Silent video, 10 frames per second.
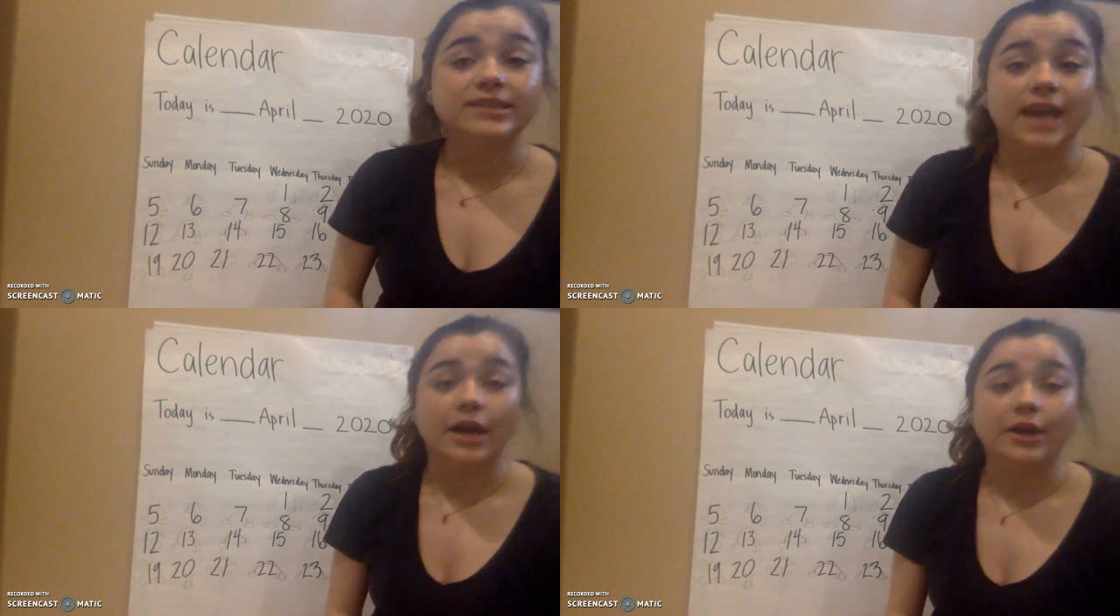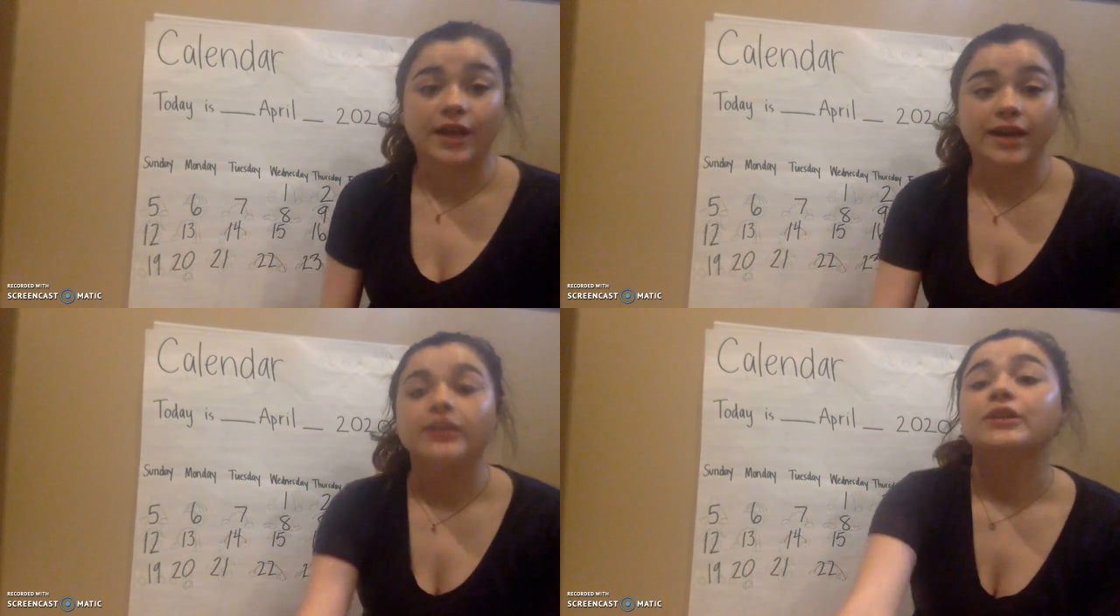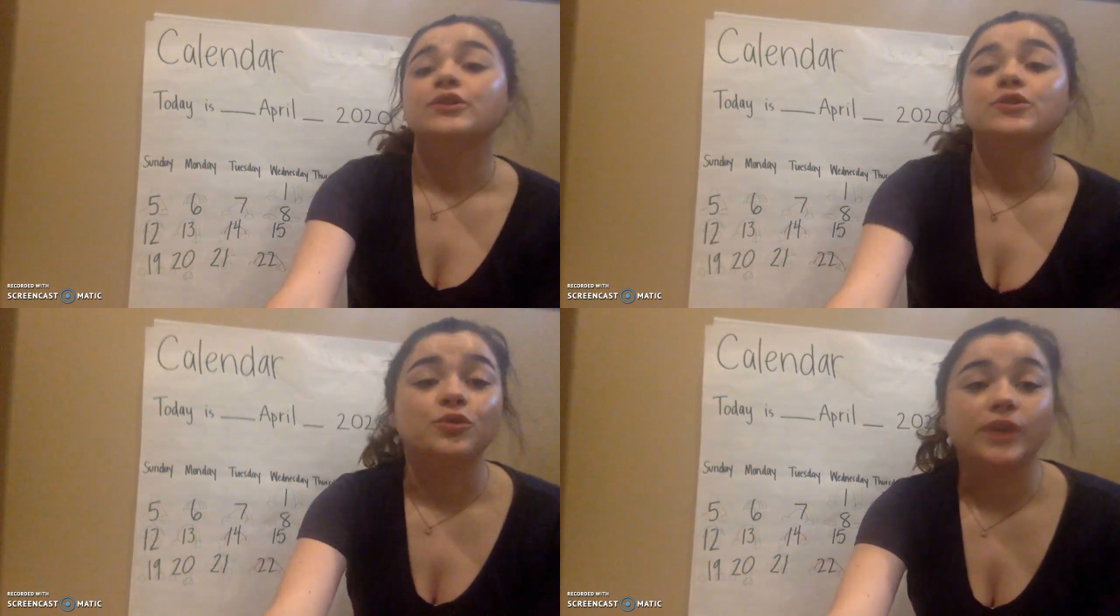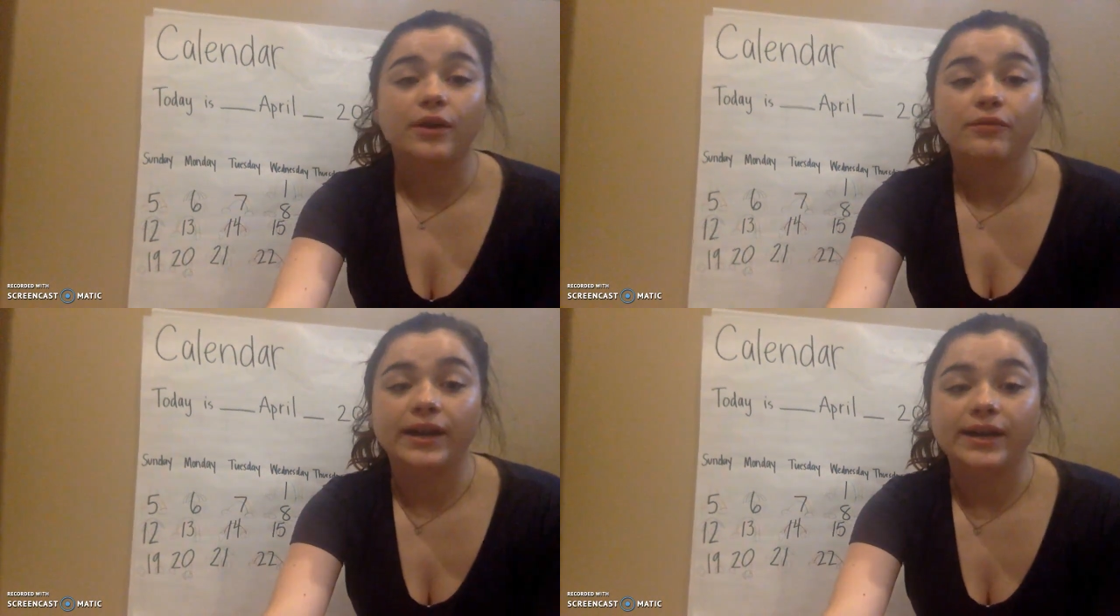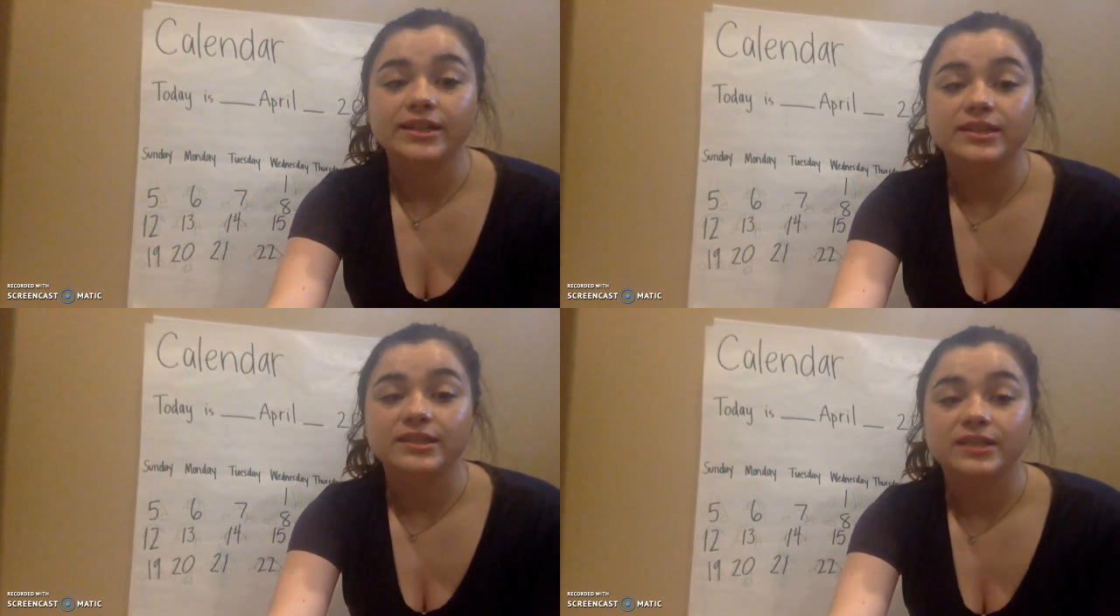Saturday. So get ready
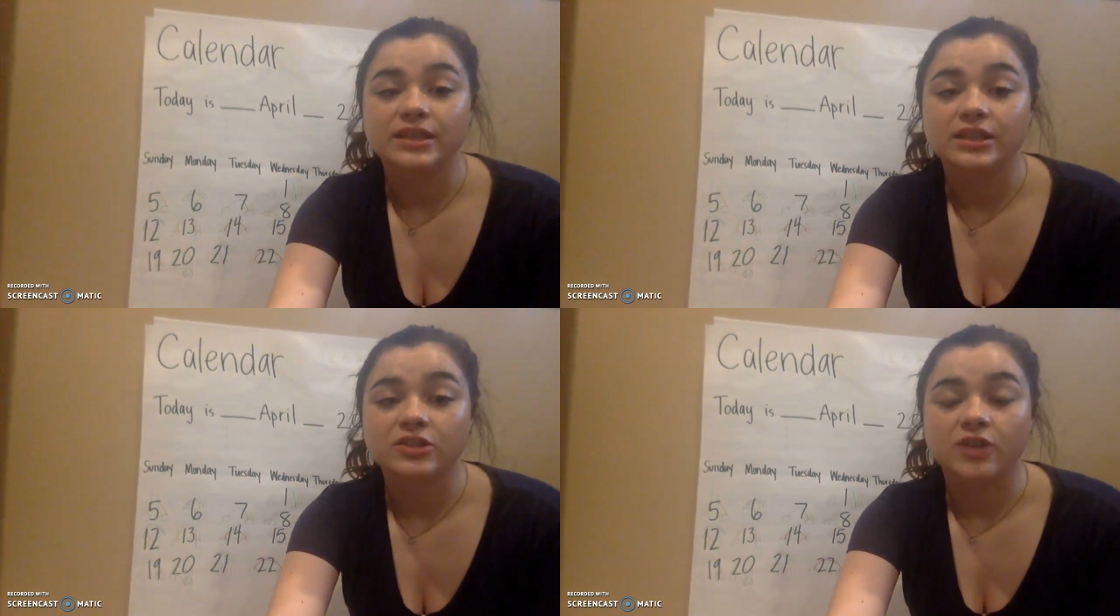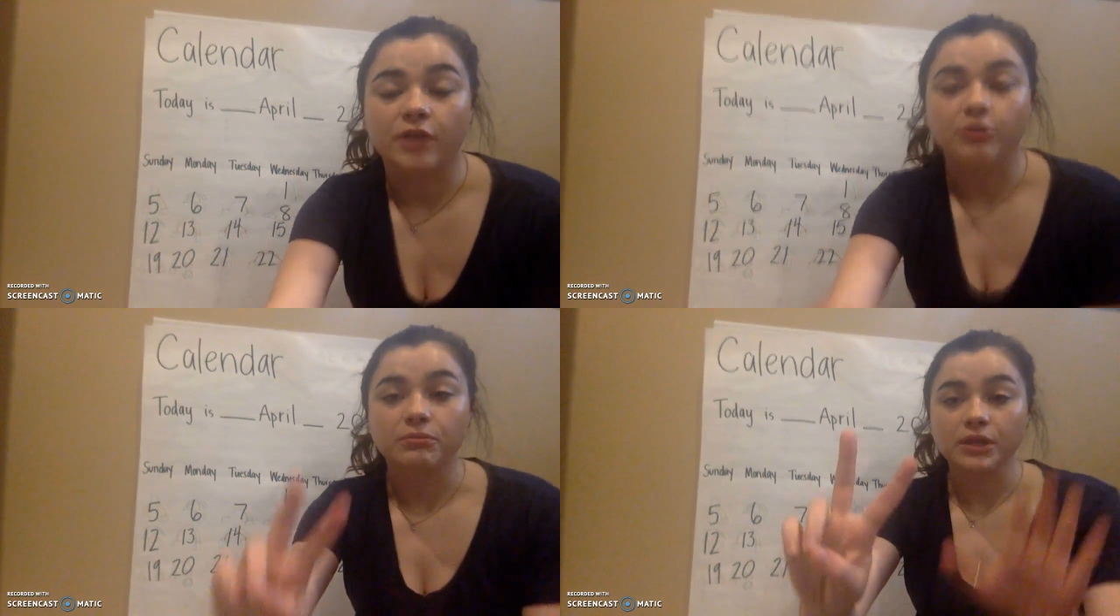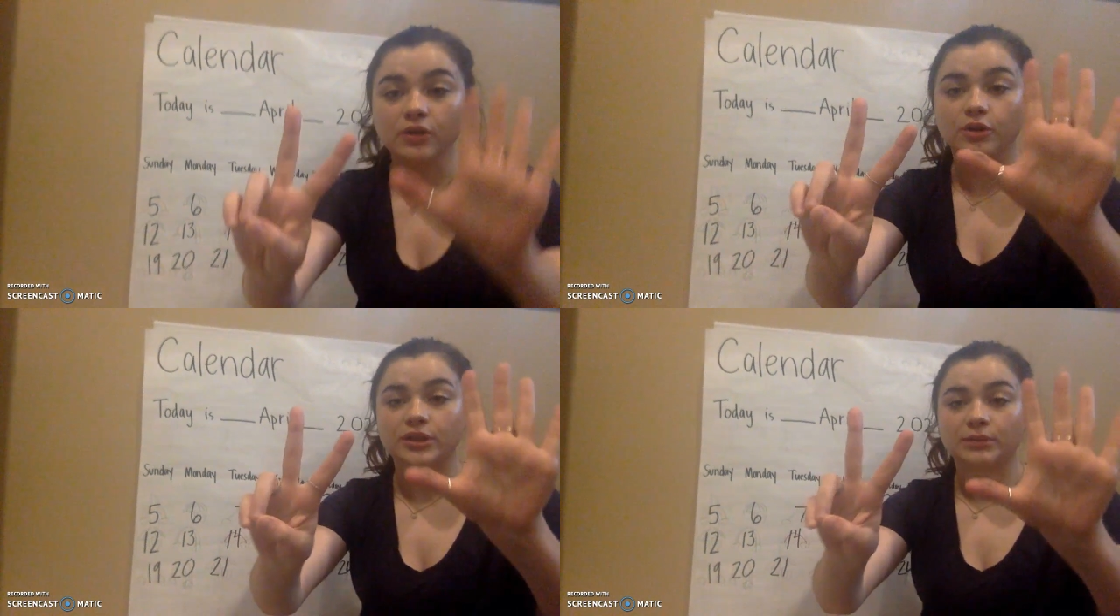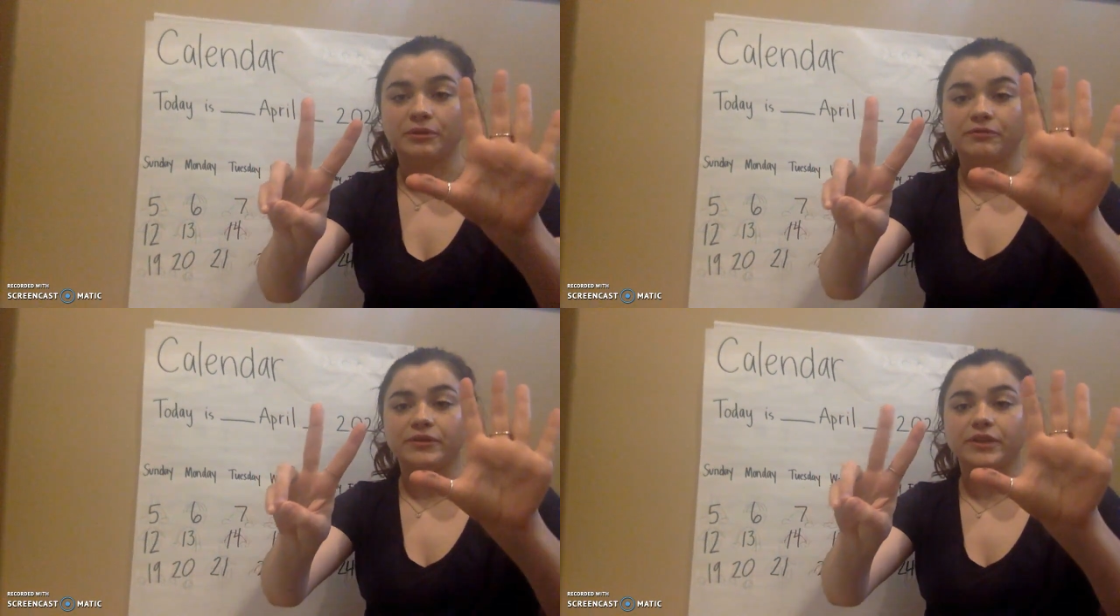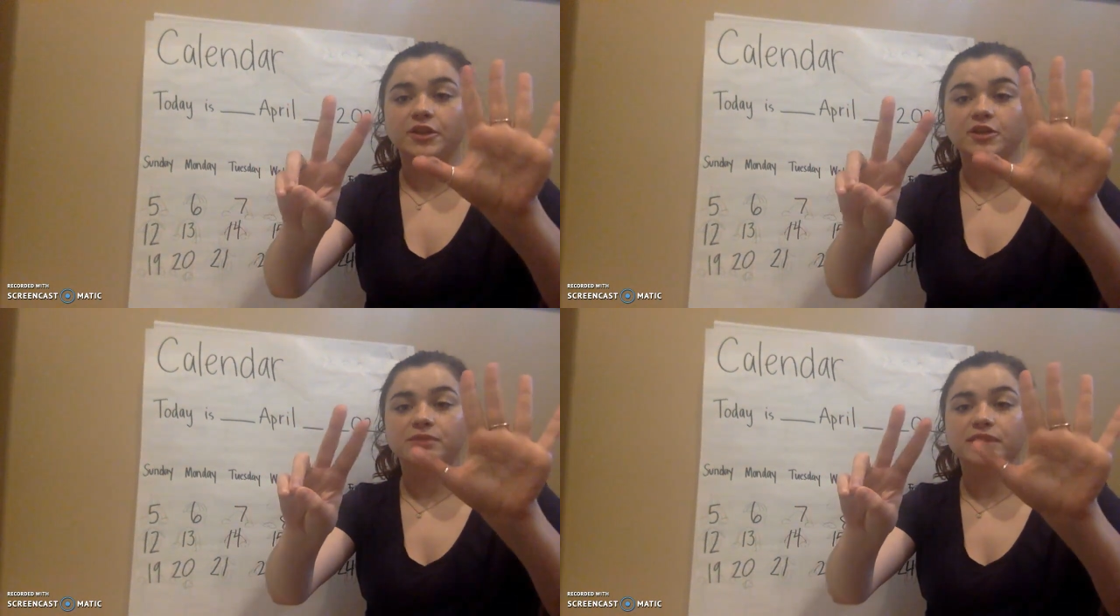to sing the song with me. Hold up your
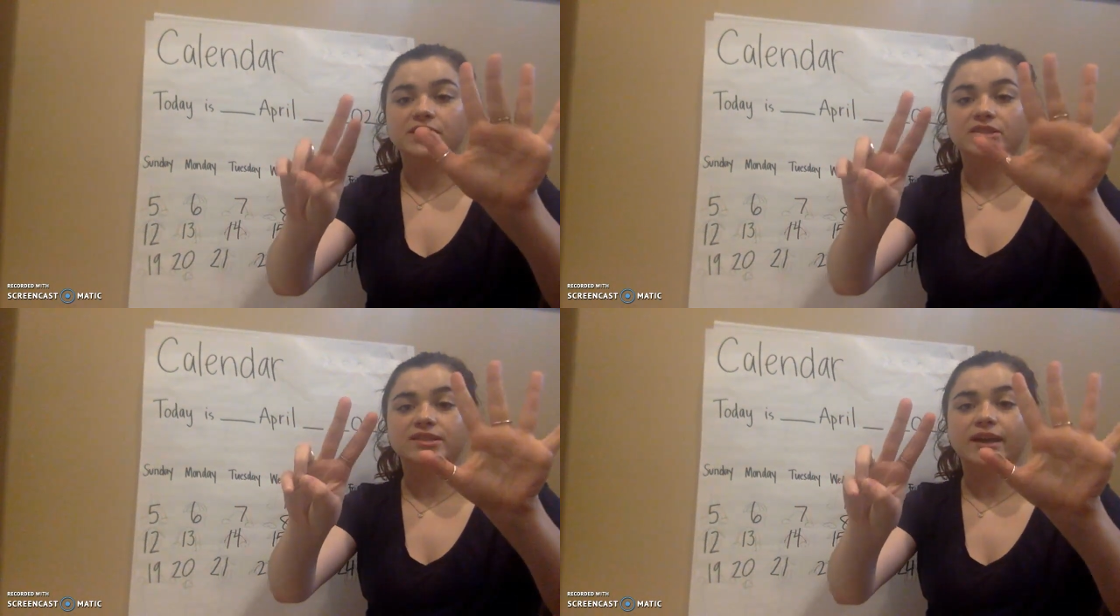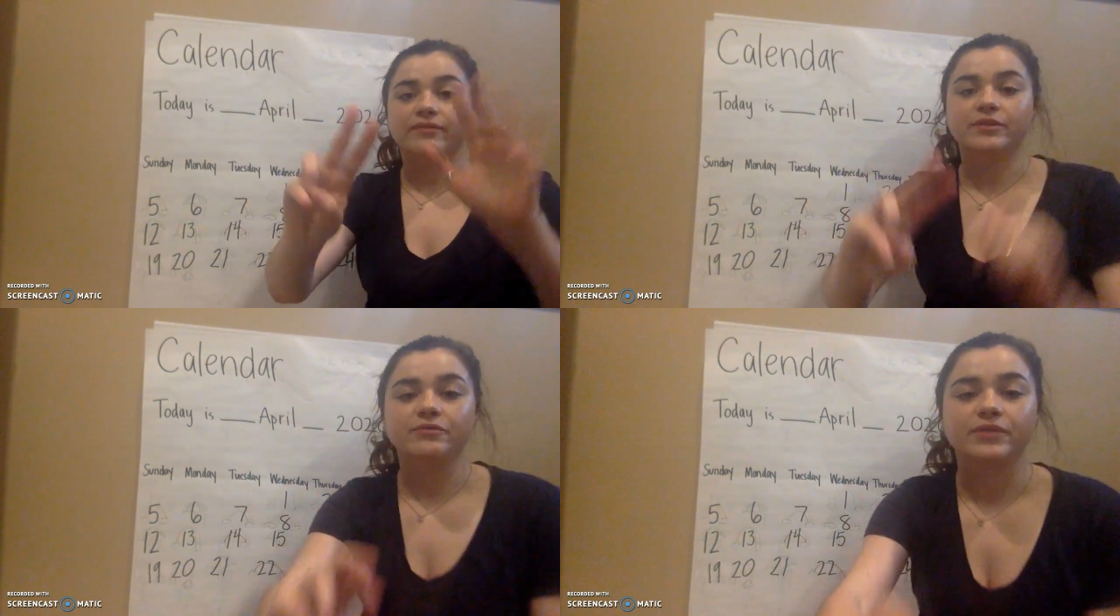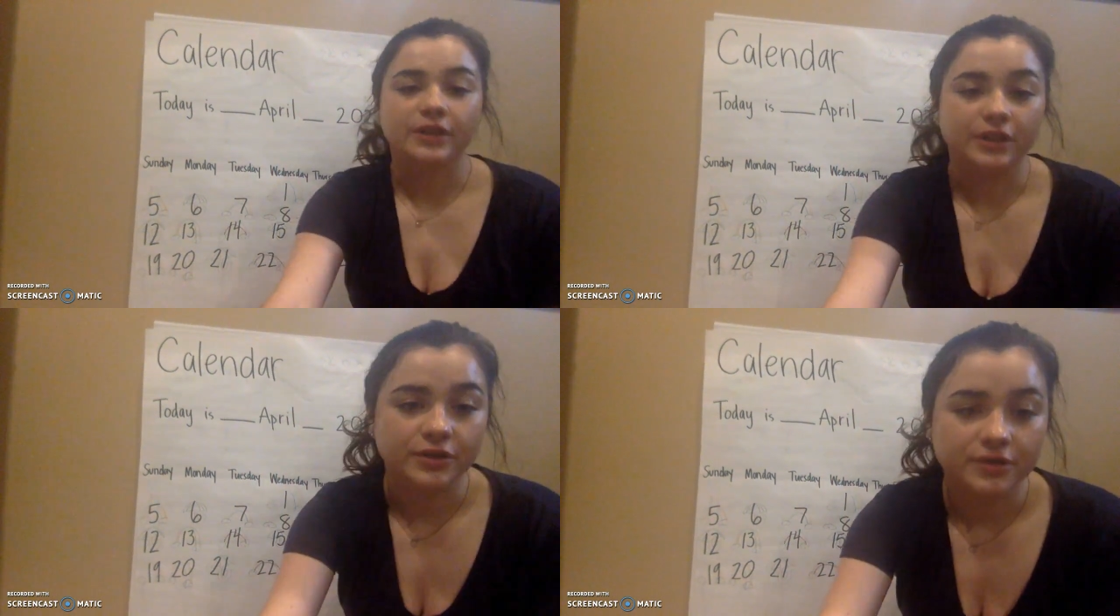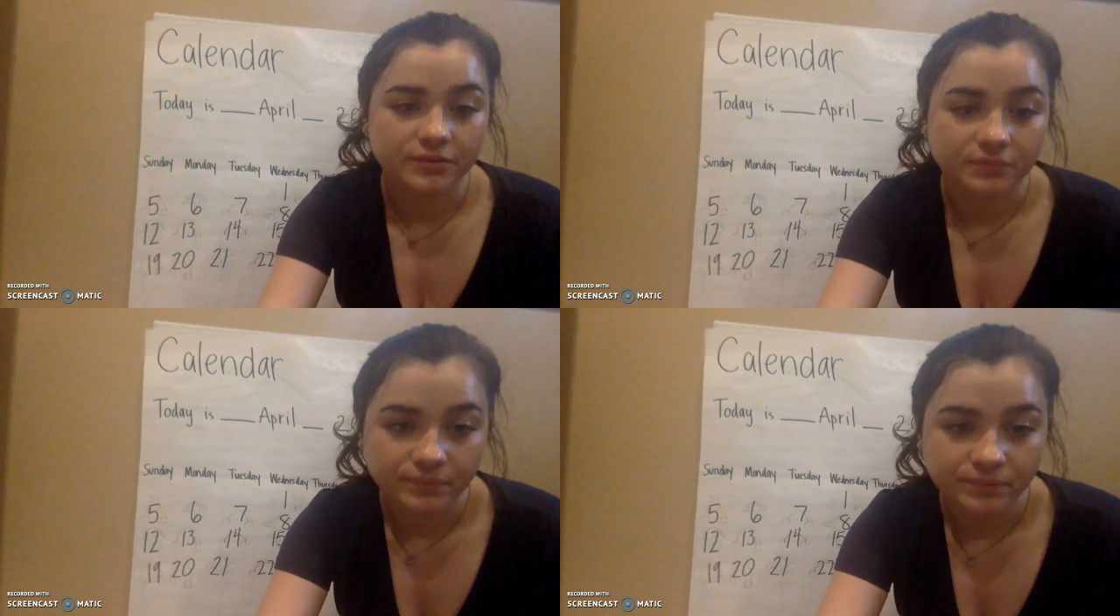fingers. We need 7 fingers.